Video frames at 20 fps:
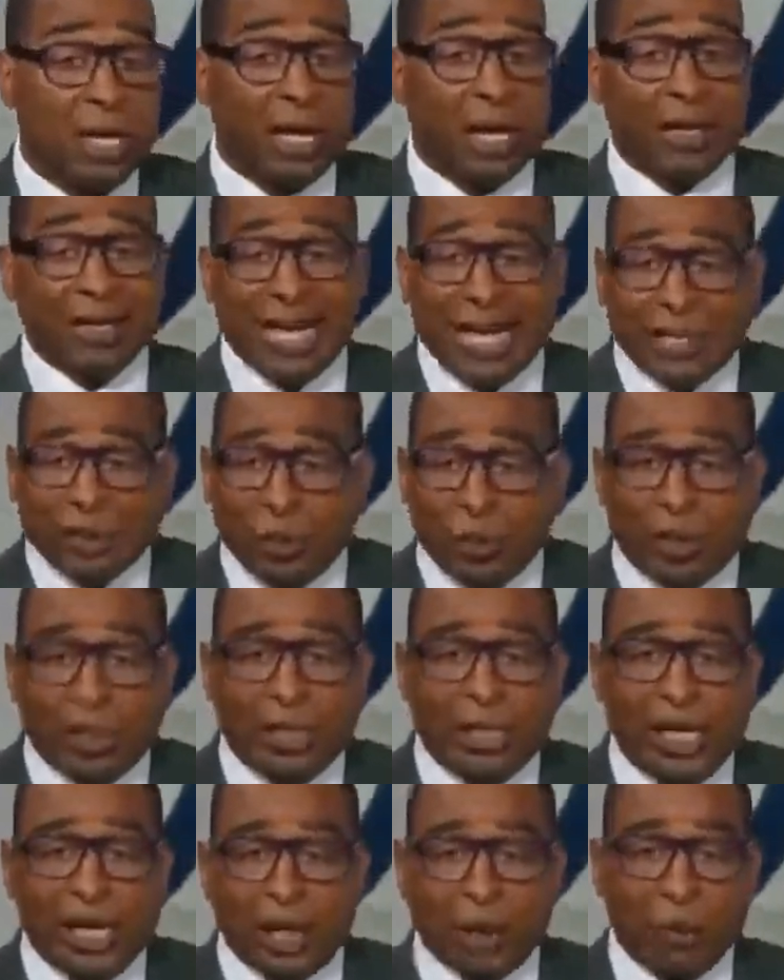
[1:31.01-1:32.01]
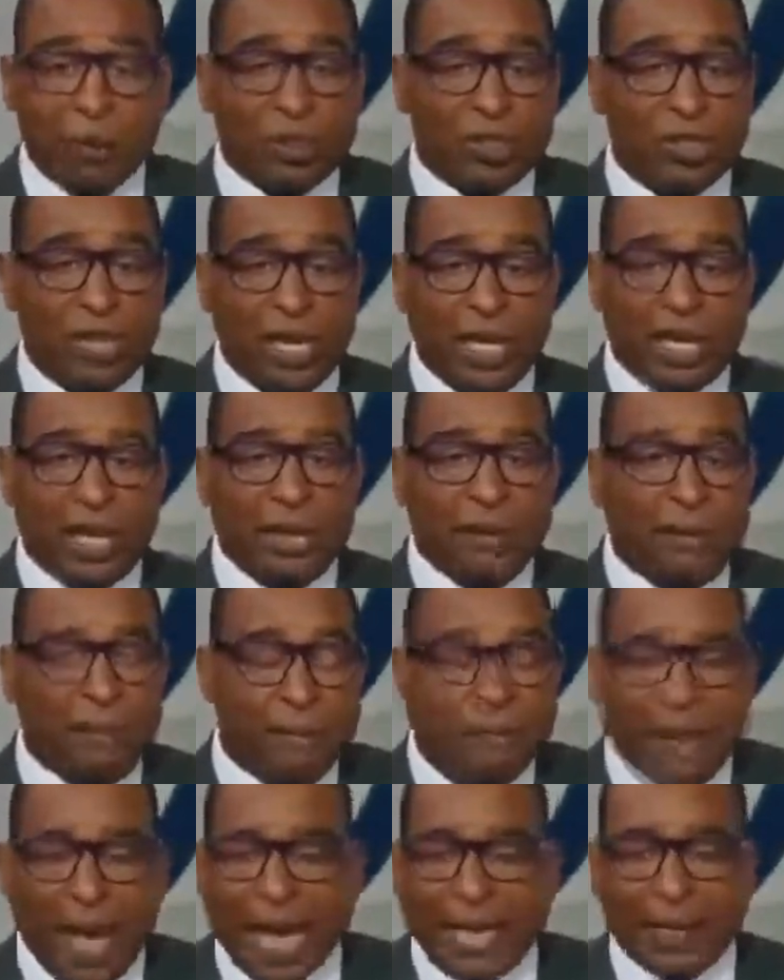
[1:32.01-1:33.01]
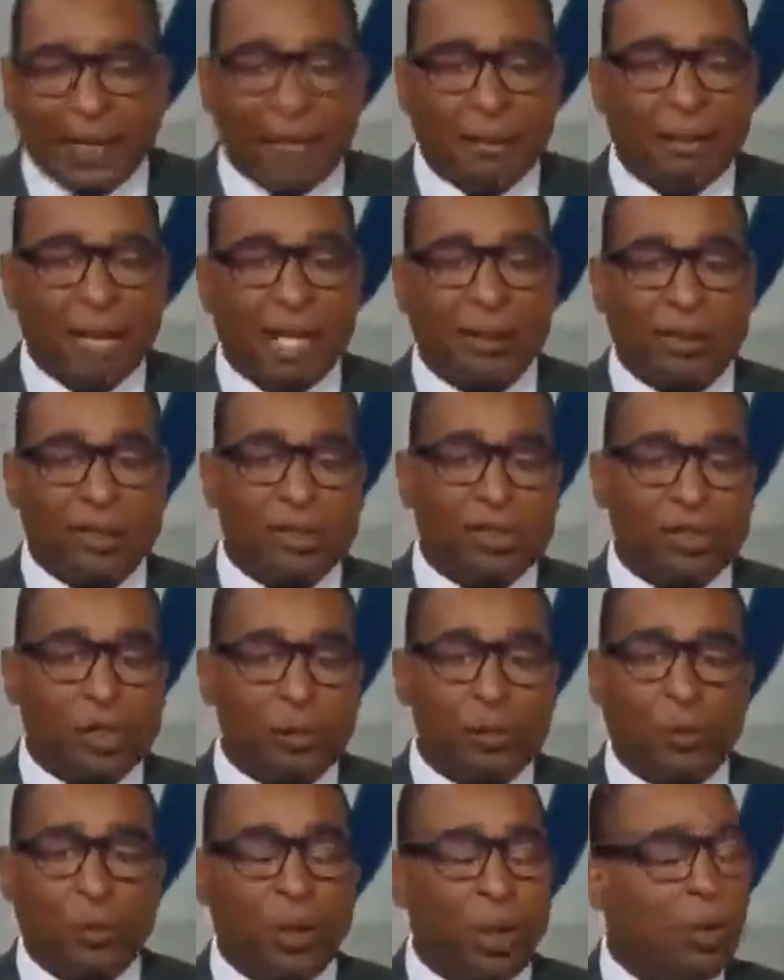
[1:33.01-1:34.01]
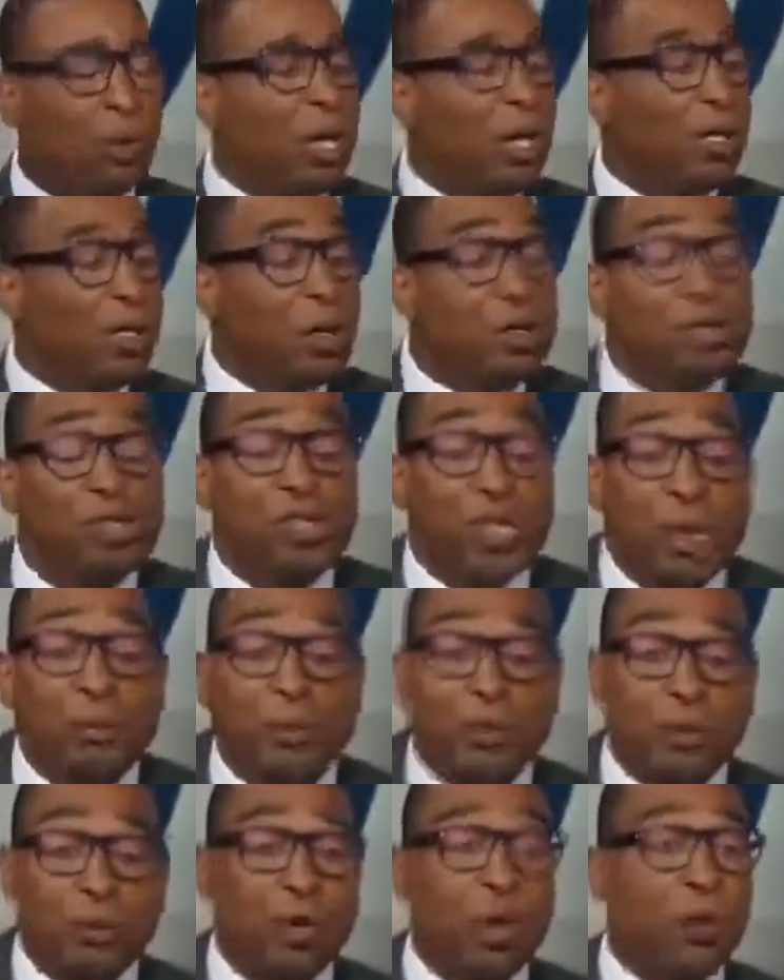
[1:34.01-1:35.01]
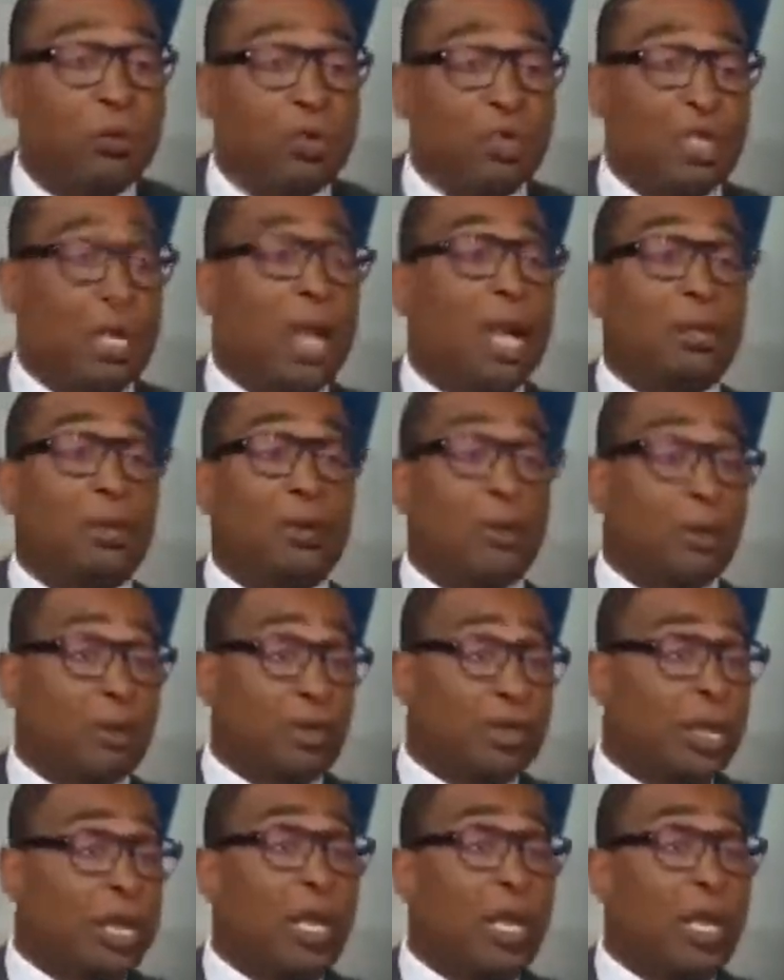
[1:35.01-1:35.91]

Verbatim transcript: And that's what Nick was emphatic about the Super Bowl. There's something wrong with Todd Gurley.